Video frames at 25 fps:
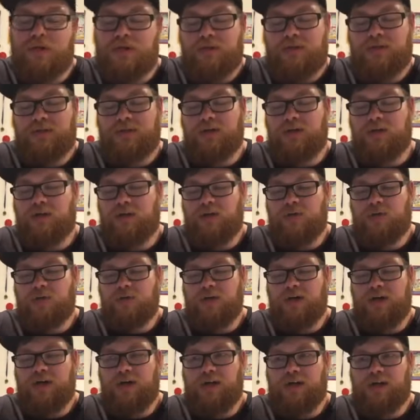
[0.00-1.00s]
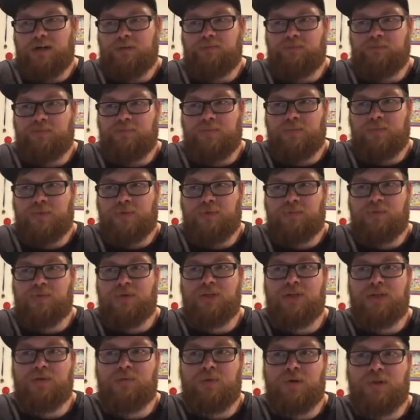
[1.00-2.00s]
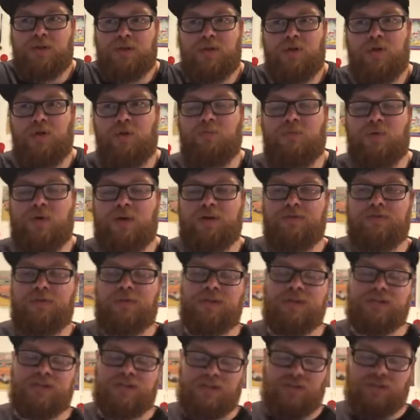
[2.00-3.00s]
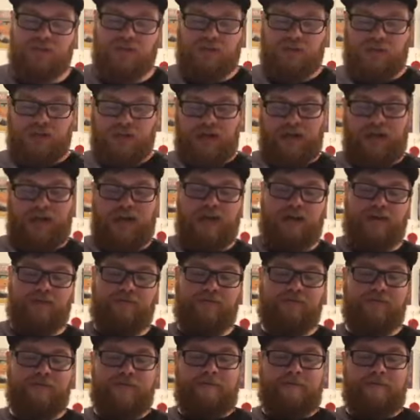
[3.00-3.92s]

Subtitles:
So really what the whole point of it is you're going to have